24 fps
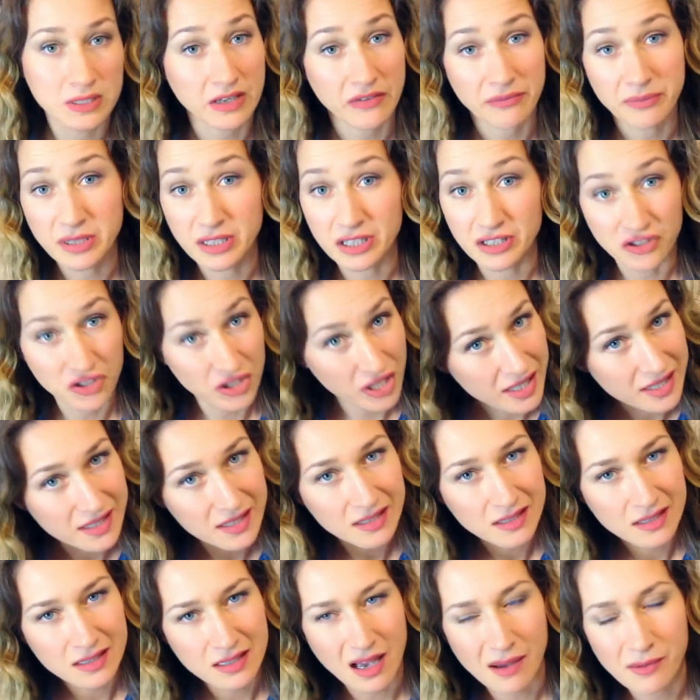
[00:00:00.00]
I've been
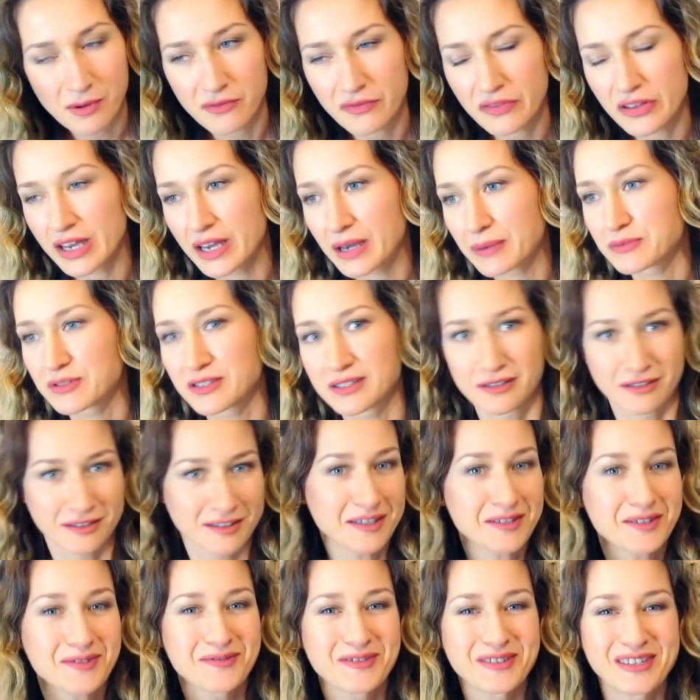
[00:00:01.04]
ingesting some of them
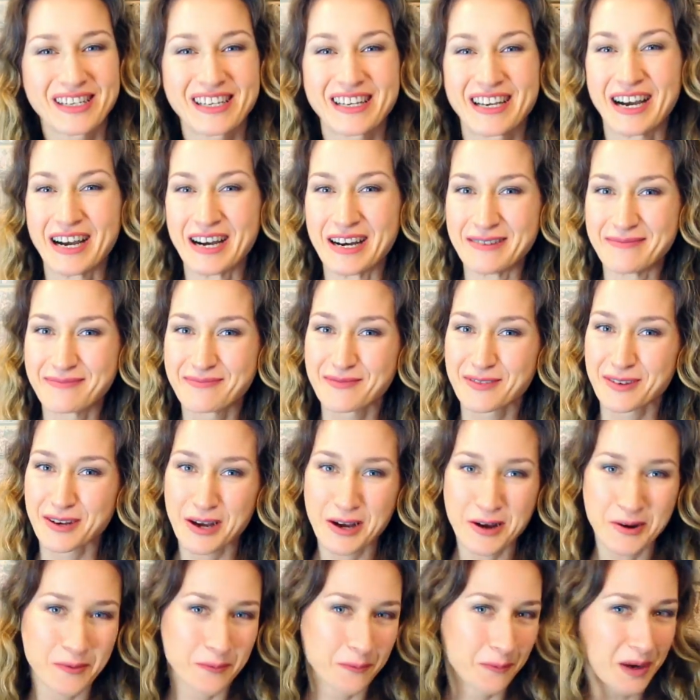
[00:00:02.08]
successfully
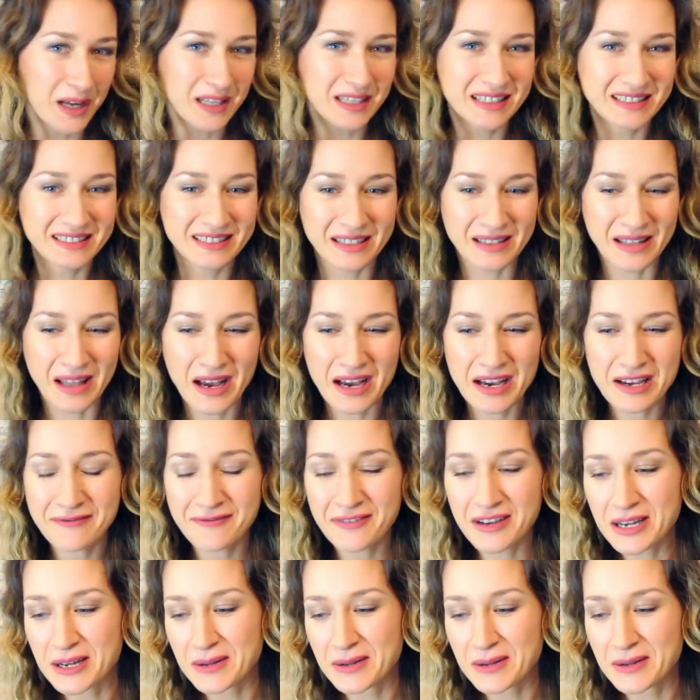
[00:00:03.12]
well and alive,